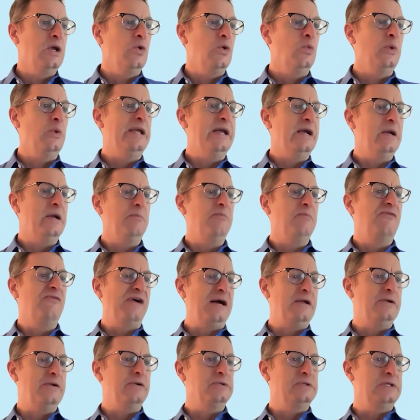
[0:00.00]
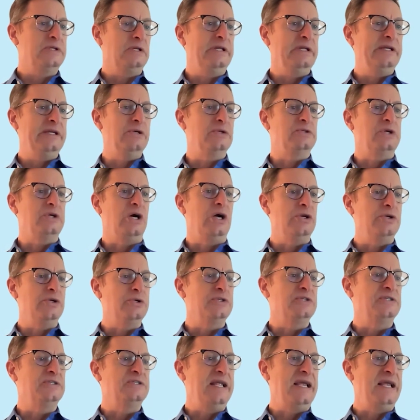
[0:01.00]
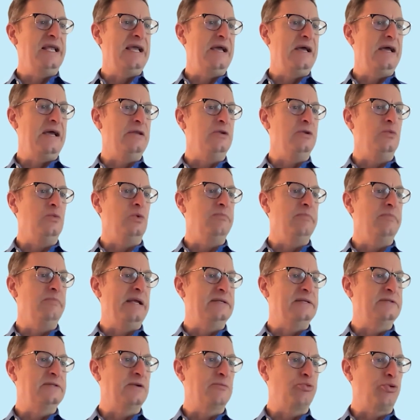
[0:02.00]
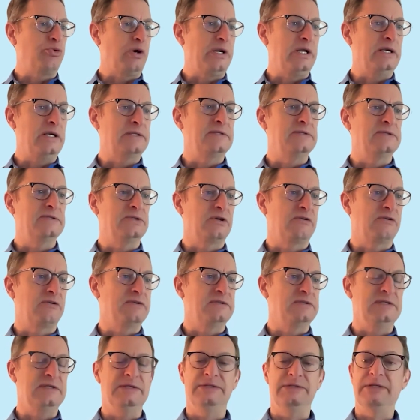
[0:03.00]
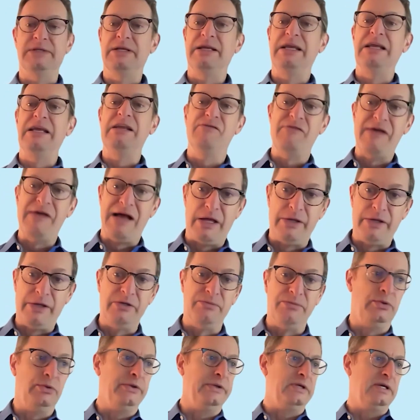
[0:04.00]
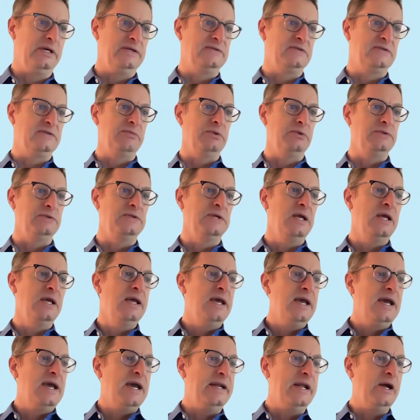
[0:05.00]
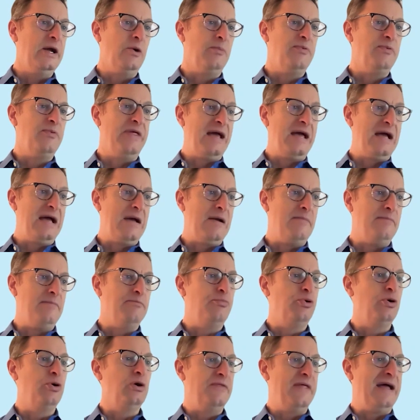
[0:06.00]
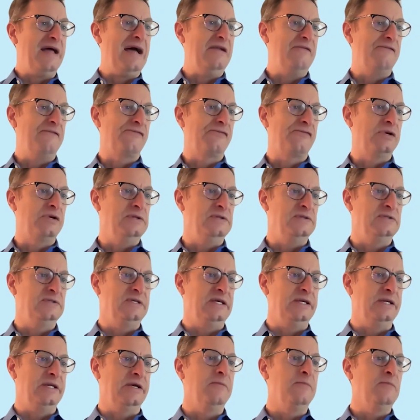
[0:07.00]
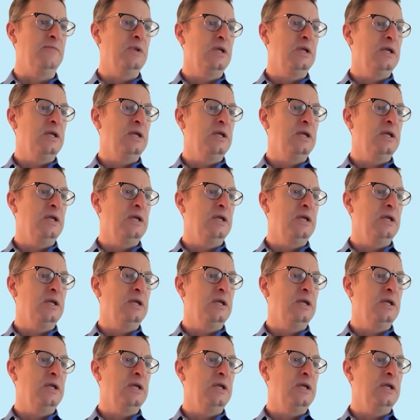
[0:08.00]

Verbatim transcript: We help founders and leaders understand what makes their products and services invaluable to customers and help them put that front and center.